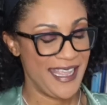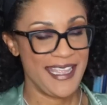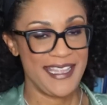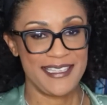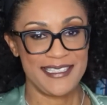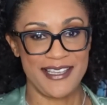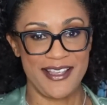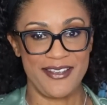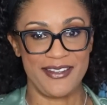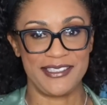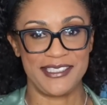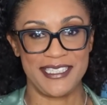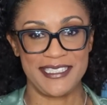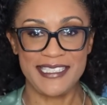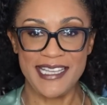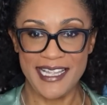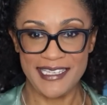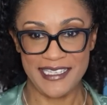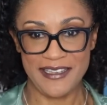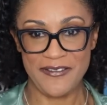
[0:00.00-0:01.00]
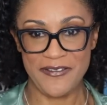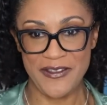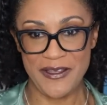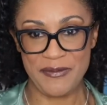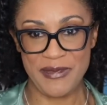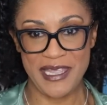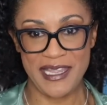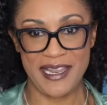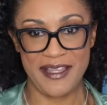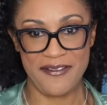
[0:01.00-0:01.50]
So, just got done
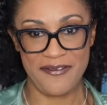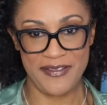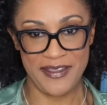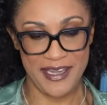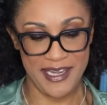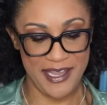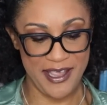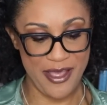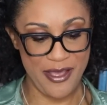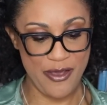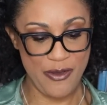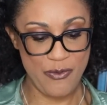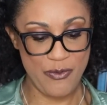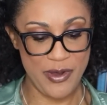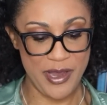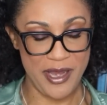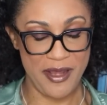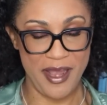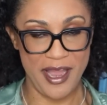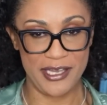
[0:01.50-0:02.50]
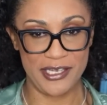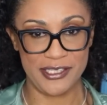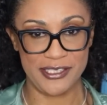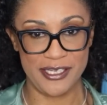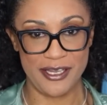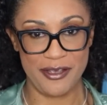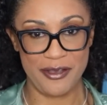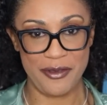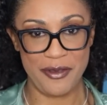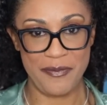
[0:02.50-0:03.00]
filming a video where I
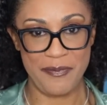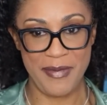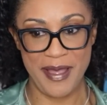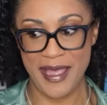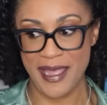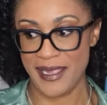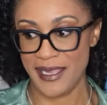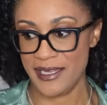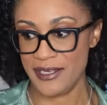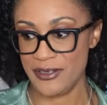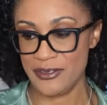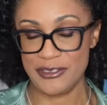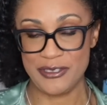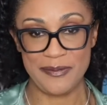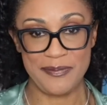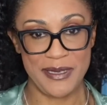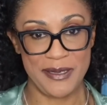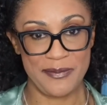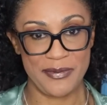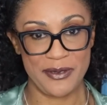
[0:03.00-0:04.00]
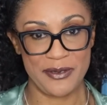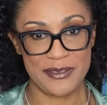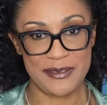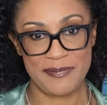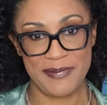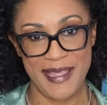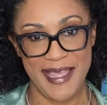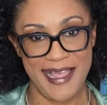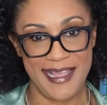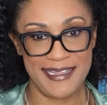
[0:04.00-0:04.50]
show my YouTube members
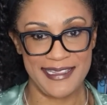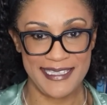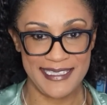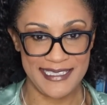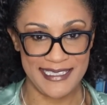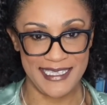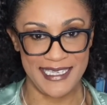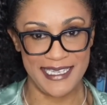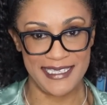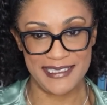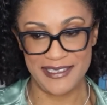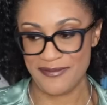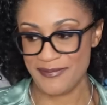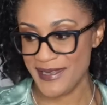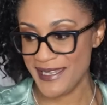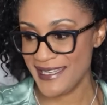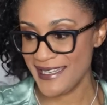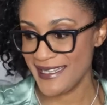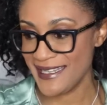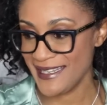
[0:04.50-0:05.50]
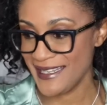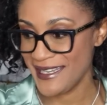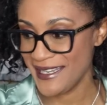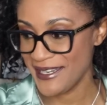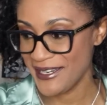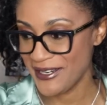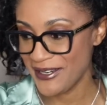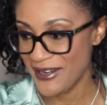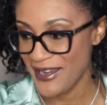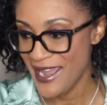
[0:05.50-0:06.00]
behind the scenes of me getting
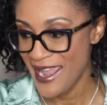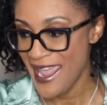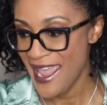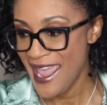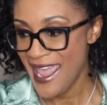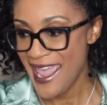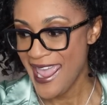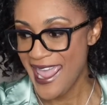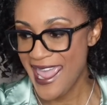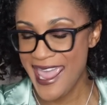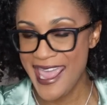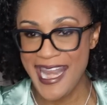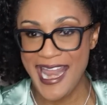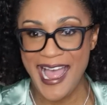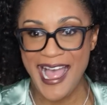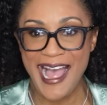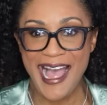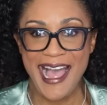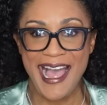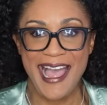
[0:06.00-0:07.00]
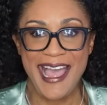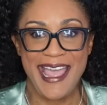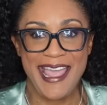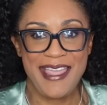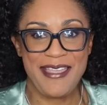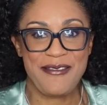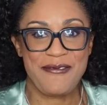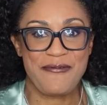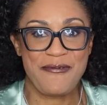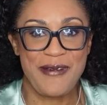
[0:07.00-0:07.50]
here. And
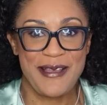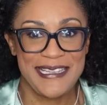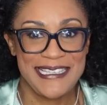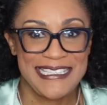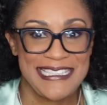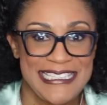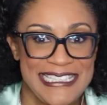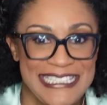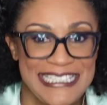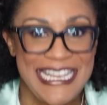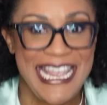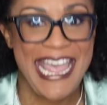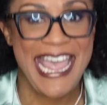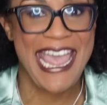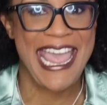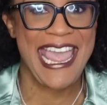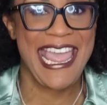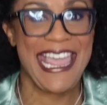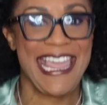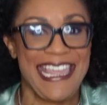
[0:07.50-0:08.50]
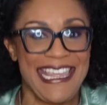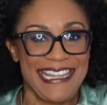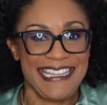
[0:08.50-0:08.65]
I want to say,